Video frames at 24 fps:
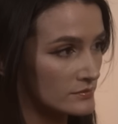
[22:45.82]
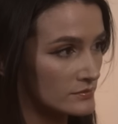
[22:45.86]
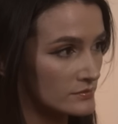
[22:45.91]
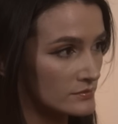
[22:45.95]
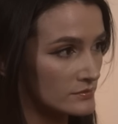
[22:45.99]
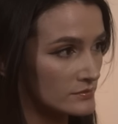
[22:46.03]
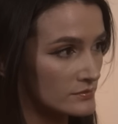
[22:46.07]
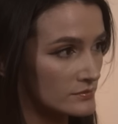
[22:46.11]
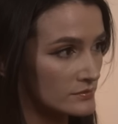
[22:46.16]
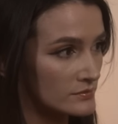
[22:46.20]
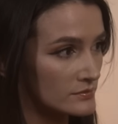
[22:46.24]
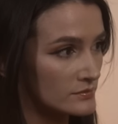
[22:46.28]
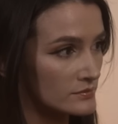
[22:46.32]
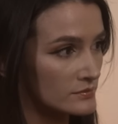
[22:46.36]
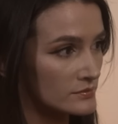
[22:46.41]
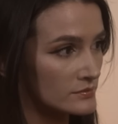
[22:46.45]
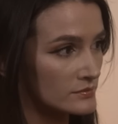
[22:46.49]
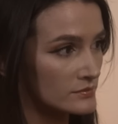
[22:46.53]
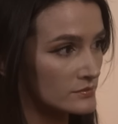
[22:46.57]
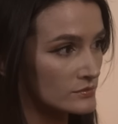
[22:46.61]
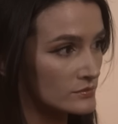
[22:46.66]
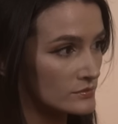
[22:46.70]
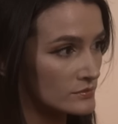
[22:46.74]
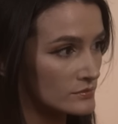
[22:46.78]

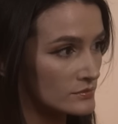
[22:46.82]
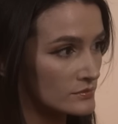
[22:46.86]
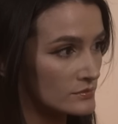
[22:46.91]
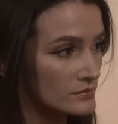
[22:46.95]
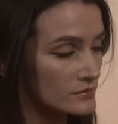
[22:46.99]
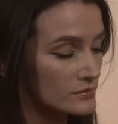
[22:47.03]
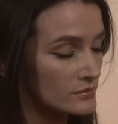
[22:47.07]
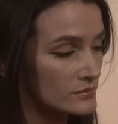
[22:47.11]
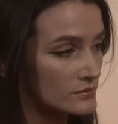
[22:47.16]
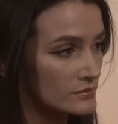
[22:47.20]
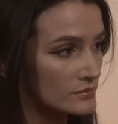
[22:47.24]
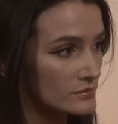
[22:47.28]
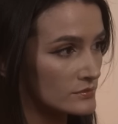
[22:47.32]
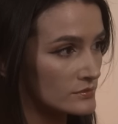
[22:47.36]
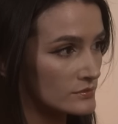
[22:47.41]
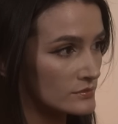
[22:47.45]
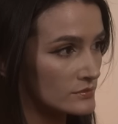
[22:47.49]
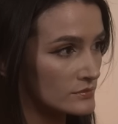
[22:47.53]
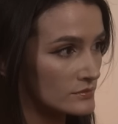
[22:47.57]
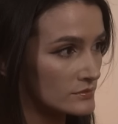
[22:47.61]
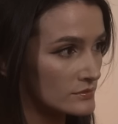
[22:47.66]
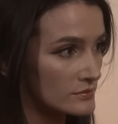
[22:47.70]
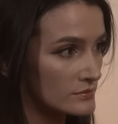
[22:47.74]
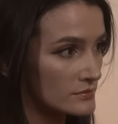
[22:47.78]

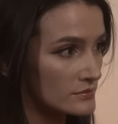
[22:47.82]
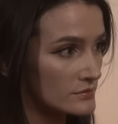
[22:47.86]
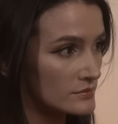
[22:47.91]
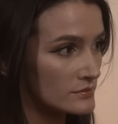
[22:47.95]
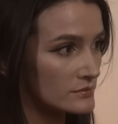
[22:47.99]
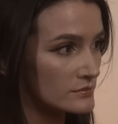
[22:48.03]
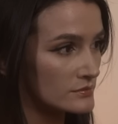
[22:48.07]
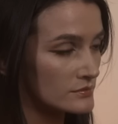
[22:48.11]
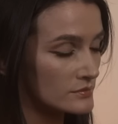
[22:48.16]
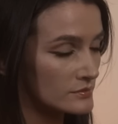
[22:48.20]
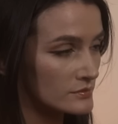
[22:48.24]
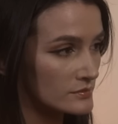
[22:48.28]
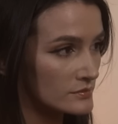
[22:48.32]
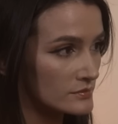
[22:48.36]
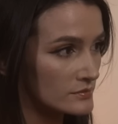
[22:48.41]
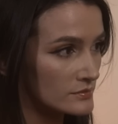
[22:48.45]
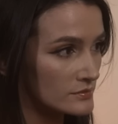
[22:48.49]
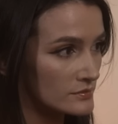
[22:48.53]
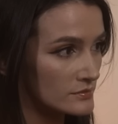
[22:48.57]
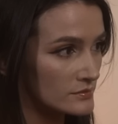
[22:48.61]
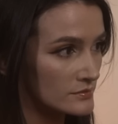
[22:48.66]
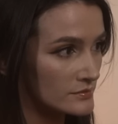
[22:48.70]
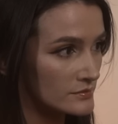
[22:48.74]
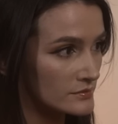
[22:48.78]

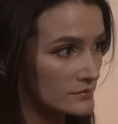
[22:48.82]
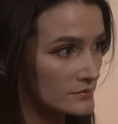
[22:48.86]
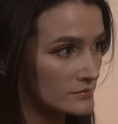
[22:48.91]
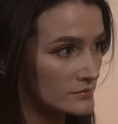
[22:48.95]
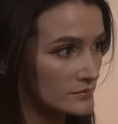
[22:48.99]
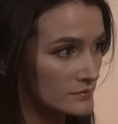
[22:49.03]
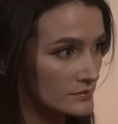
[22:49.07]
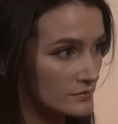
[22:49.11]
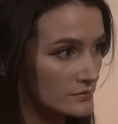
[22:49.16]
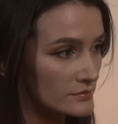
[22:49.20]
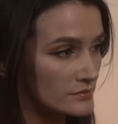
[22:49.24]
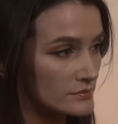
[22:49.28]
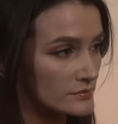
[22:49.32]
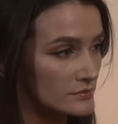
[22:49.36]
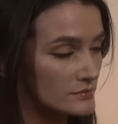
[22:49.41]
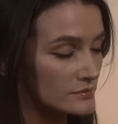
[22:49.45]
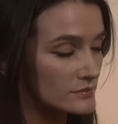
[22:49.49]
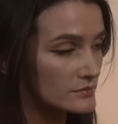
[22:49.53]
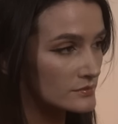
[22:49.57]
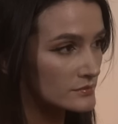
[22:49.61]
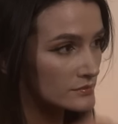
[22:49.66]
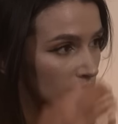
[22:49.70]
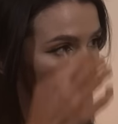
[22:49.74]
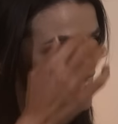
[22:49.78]
No words are spoken by the person on screen.